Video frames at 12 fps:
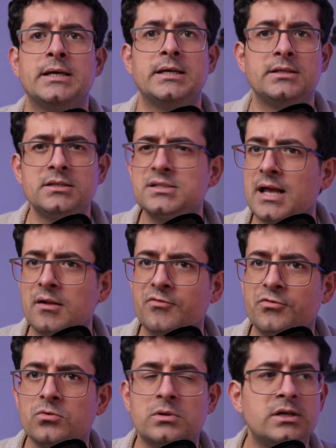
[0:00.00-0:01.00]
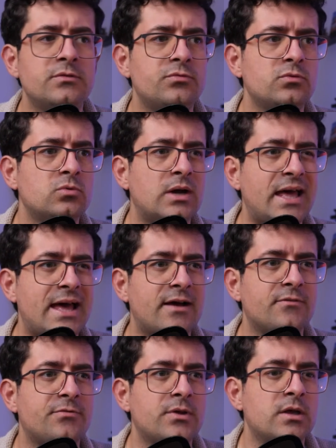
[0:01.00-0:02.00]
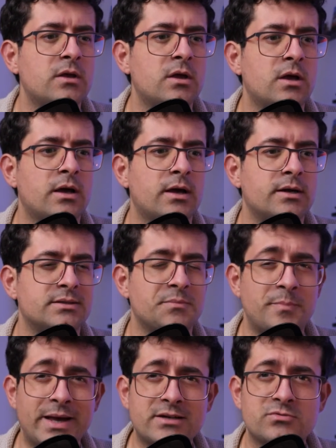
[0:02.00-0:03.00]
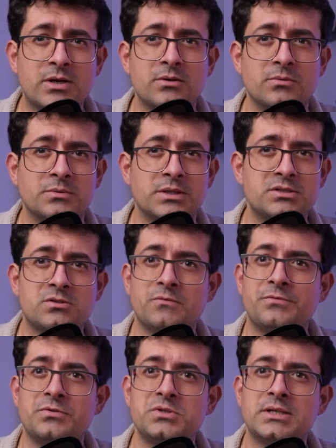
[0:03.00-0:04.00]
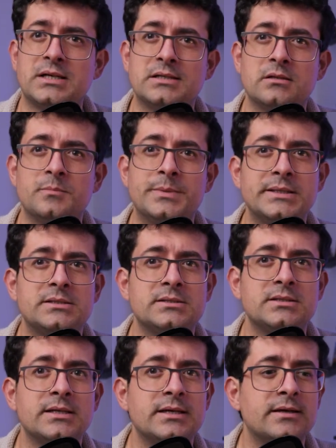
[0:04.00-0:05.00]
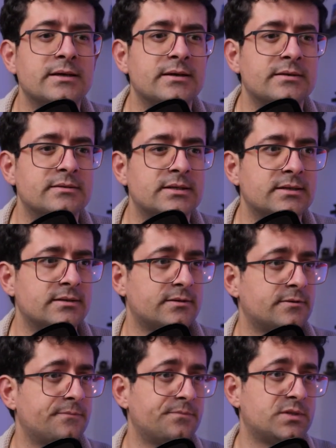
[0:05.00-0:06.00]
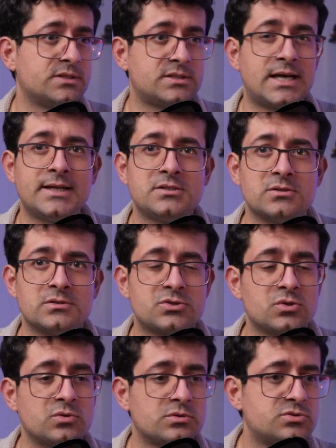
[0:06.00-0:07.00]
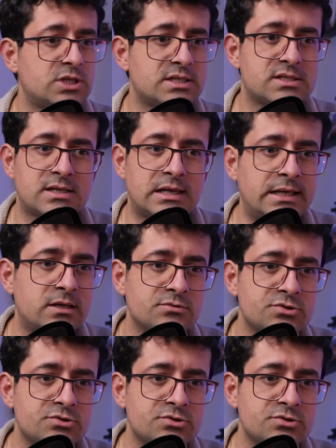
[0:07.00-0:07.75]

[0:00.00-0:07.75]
it is helpful if you have the background is confusing a little bit the title. So just click on